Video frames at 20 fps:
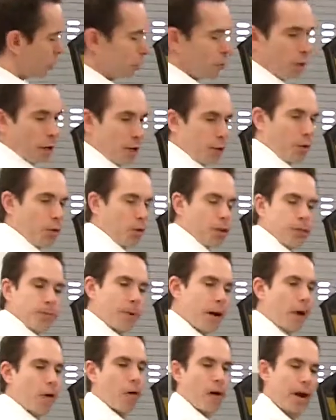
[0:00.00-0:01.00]
200
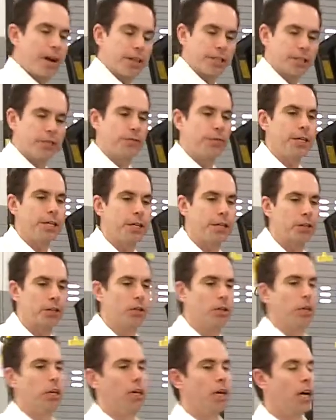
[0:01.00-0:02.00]
horsepower out of this
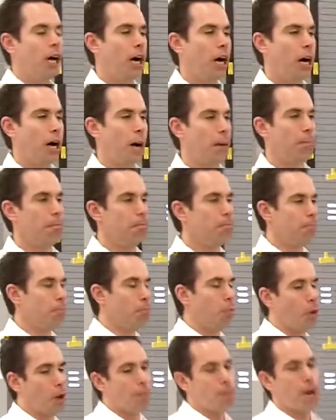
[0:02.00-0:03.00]
vehicle,
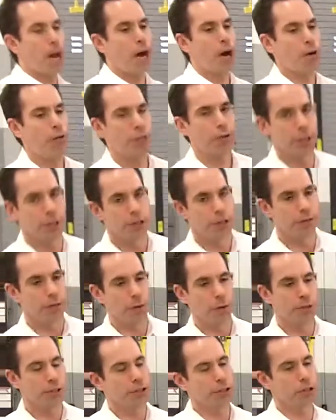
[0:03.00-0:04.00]
more powerful than the
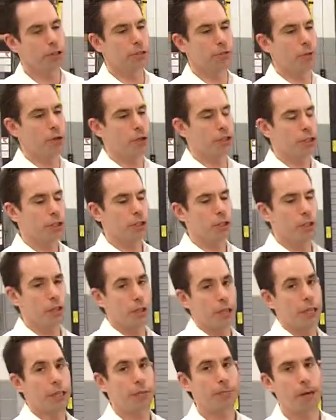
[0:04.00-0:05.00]
4-cylinder version, a
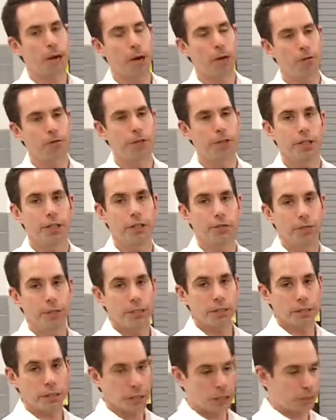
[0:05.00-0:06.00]
little less powerful than the
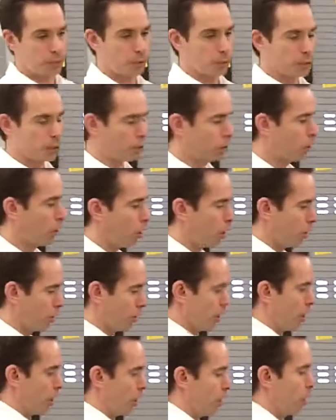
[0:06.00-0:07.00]
V6 version,
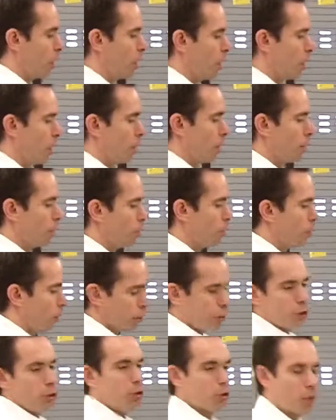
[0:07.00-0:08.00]
although
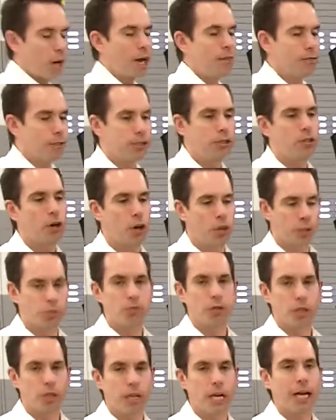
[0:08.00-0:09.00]
once you drive this car,
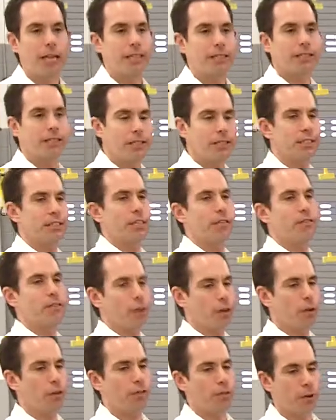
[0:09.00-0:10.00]
you'll realize it is a
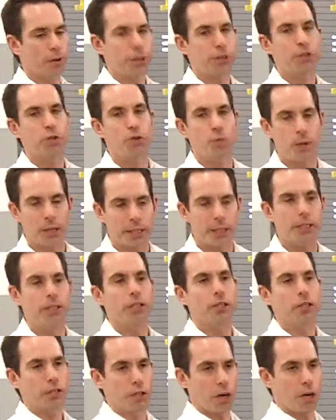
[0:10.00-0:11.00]
very, very quick
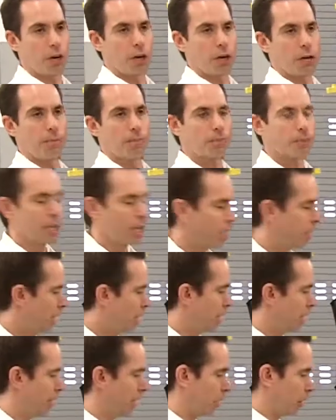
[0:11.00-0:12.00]
car.
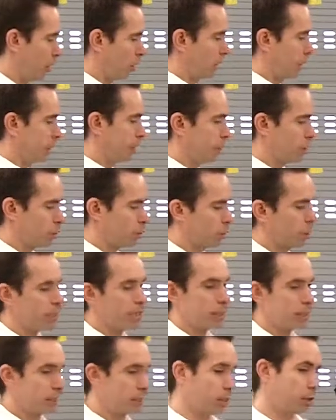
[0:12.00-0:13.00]
Not only is it quick,
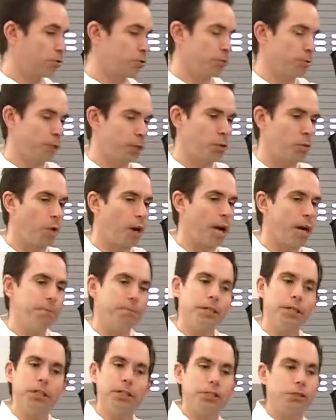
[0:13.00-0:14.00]
it's extremely
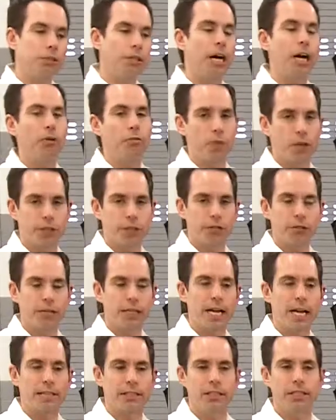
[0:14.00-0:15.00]
quiet because you're not running your
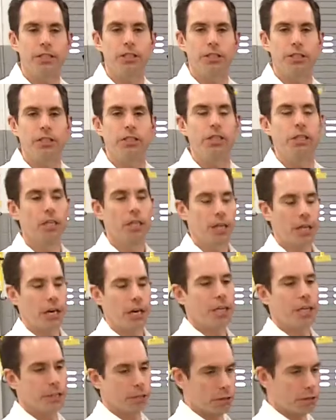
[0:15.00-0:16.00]
gas engine
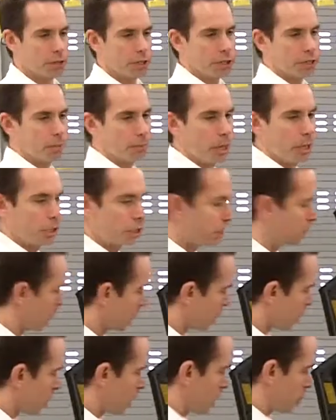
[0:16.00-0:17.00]
nearly as much.
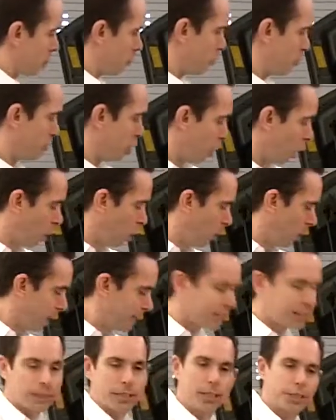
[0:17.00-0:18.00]
There are no
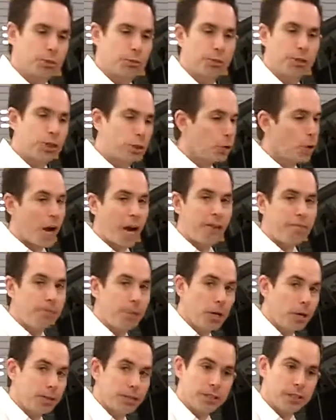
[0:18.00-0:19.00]
accessory drive
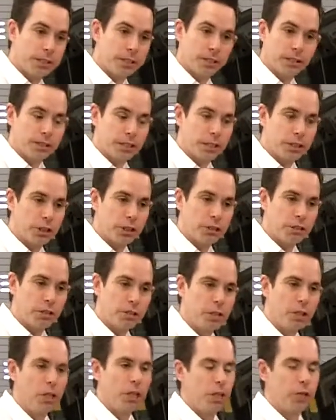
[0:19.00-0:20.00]
belts in this engine.
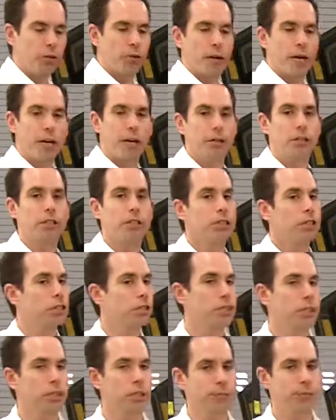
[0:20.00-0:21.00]
Your air
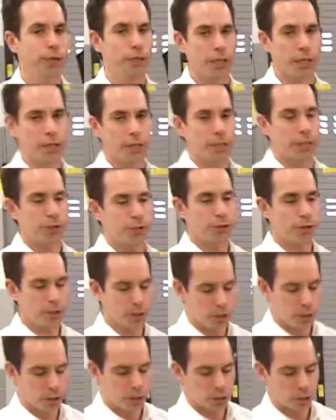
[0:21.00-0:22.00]
conditioning is fully electric,
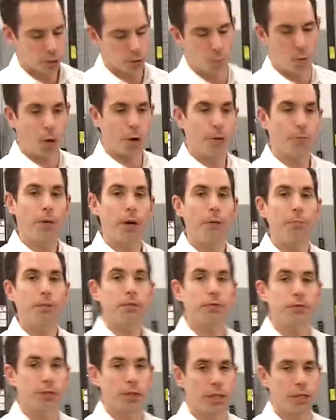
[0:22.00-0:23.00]
your water pump
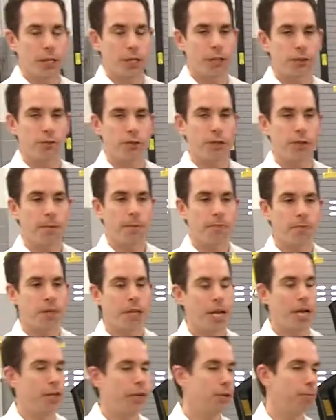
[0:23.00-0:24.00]
is fully electric,
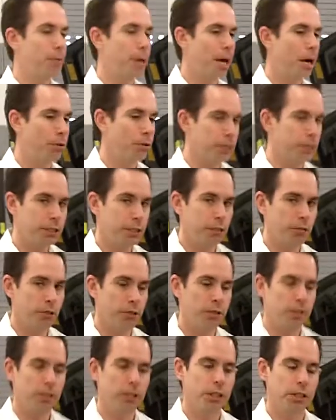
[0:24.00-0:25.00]
and your power
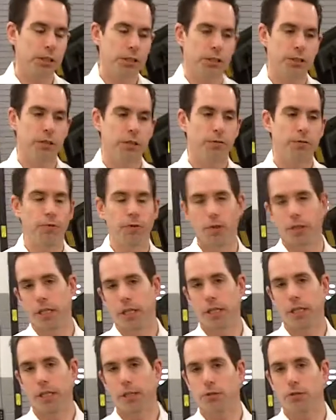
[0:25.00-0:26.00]
steering is fully
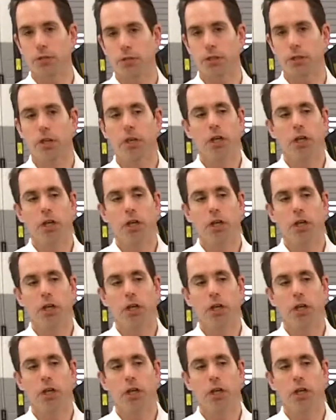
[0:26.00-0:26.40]
electric.